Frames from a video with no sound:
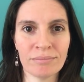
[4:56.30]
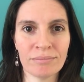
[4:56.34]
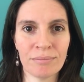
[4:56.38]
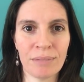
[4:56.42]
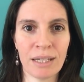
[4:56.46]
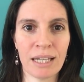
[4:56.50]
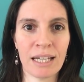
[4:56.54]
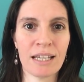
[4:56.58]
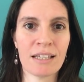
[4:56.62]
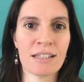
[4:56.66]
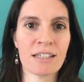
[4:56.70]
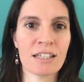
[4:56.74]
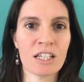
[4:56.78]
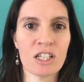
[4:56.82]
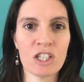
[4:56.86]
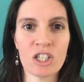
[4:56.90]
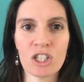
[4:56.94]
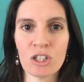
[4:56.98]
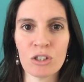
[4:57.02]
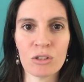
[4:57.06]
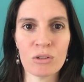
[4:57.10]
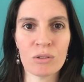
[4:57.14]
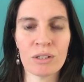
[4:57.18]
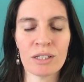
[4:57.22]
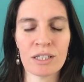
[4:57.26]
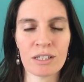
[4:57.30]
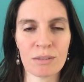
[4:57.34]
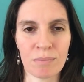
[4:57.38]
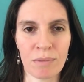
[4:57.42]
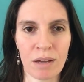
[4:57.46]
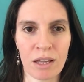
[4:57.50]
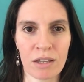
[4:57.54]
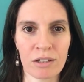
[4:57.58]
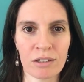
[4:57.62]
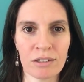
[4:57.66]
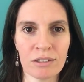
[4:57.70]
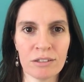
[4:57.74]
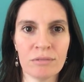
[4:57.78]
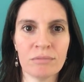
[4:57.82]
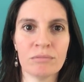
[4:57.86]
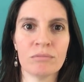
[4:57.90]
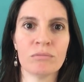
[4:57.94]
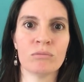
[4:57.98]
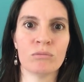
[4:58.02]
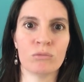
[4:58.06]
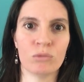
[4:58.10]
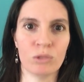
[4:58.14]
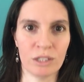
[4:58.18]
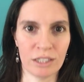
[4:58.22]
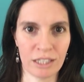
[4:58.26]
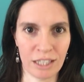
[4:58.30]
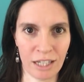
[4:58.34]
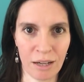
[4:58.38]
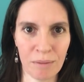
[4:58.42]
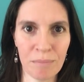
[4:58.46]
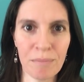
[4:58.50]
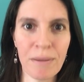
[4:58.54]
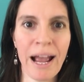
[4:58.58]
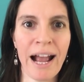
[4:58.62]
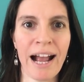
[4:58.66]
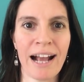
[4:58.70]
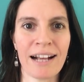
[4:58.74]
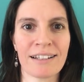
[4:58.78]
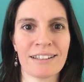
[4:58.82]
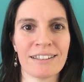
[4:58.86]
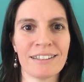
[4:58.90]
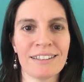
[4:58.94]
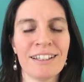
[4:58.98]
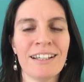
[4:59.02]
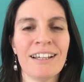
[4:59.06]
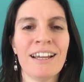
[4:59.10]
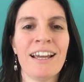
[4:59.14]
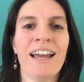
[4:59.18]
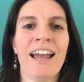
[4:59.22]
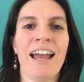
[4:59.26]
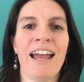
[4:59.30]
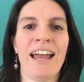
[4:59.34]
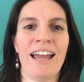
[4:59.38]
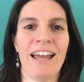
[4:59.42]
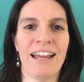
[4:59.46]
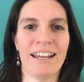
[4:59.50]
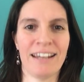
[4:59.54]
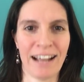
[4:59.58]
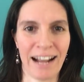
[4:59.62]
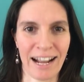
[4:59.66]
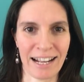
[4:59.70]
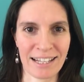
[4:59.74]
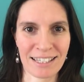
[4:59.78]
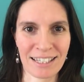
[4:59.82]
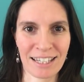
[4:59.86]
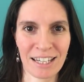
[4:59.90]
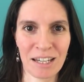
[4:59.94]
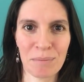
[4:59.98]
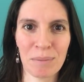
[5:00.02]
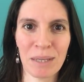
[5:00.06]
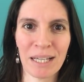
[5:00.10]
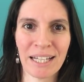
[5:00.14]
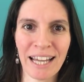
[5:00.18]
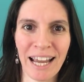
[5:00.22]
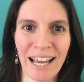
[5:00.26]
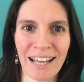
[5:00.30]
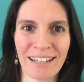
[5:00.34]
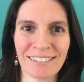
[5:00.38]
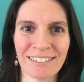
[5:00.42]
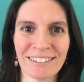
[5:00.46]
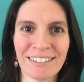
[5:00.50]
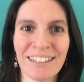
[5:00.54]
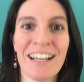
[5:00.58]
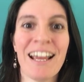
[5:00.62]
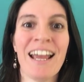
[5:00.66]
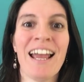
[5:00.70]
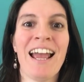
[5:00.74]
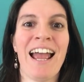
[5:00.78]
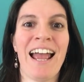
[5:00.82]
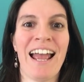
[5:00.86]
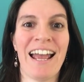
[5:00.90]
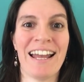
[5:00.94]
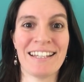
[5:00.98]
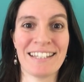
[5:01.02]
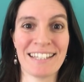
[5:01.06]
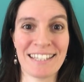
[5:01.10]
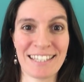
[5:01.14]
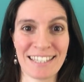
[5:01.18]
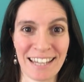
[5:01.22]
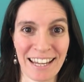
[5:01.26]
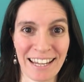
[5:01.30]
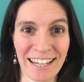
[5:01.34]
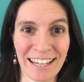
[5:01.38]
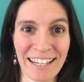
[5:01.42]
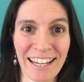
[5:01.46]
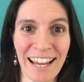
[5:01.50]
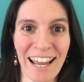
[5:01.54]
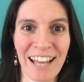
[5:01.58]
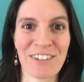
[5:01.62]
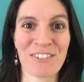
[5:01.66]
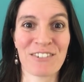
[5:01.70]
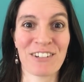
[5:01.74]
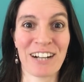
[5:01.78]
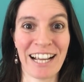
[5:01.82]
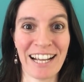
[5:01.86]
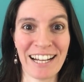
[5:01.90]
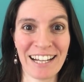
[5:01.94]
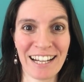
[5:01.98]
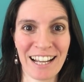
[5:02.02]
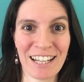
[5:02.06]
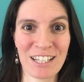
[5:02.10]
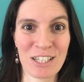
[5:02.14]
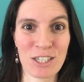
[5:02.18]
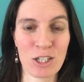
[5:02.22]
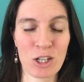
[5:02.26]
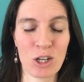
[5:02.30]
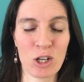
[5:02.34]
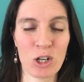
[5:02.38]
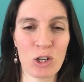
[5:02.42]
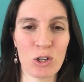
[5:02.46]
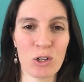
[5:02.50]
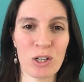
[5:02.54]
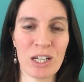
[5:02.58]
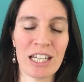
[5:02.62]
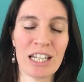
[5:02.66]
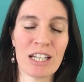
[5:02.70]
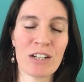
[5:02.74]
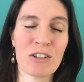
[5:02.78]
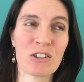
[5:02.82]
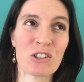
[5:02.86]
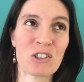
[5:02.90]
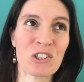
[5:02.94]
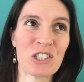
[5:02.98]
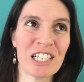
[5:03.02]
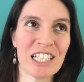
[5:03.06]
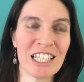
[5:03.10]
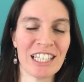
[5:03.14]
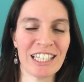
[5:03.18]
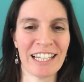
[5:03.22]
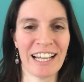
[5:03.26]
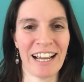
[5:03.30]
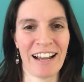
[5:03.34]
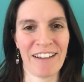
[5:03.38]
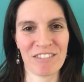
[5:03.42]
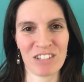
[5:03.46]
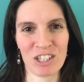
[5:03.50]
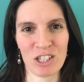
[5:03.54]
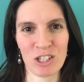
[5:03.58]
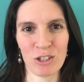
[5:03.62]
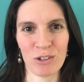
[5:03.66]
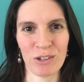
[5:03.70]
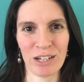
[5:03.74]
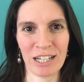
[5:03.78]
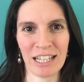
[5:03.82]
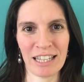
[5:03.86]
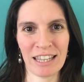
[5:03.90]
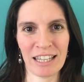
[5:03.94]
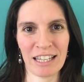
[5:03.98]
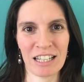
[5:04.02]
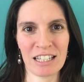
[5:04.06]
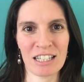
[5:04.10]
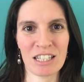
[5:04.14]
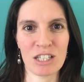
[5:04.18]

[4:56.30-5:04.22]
because he knew his mother would come back and ask him again and say again, right? And so he didn't really have to do anything